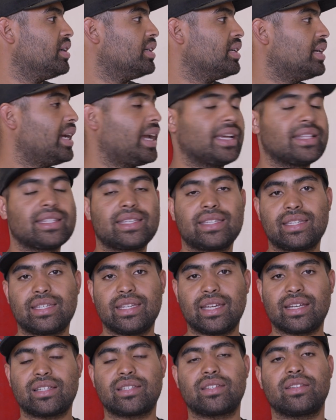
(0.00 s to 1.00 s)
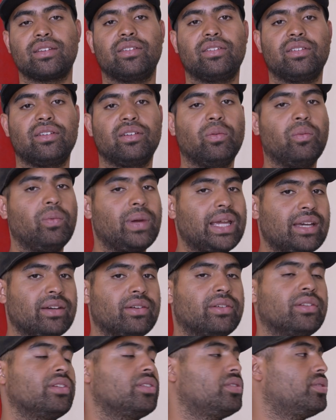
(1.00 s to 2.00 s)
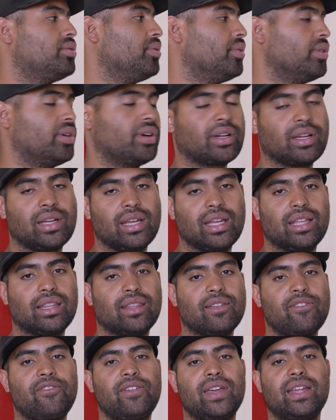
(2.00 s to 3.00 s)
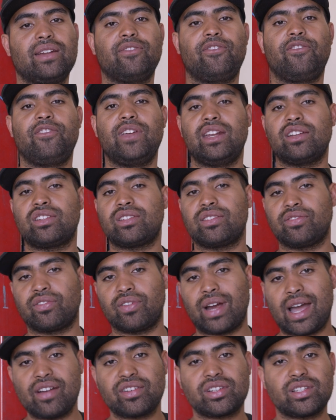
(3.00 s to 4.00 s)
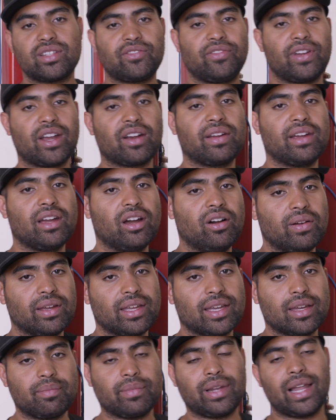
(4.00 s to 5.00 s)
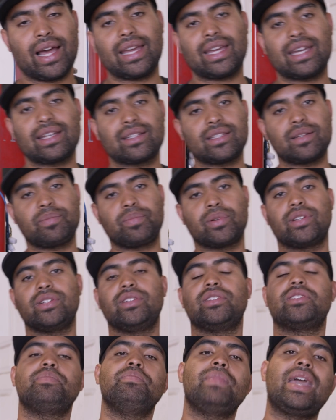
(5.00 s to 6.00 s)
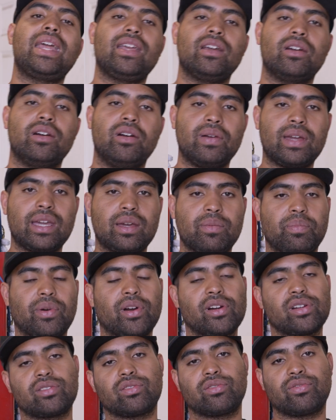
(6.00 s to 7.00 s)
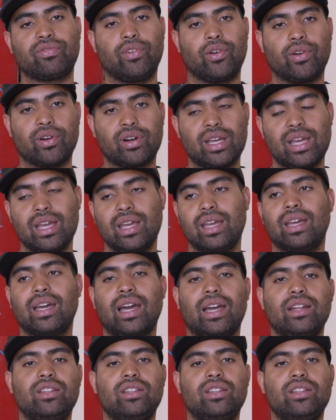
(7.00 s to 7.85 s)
and six wheel torque. The fit and finish of Roush is very OEM-like as they produce many OEM parts for Ford, I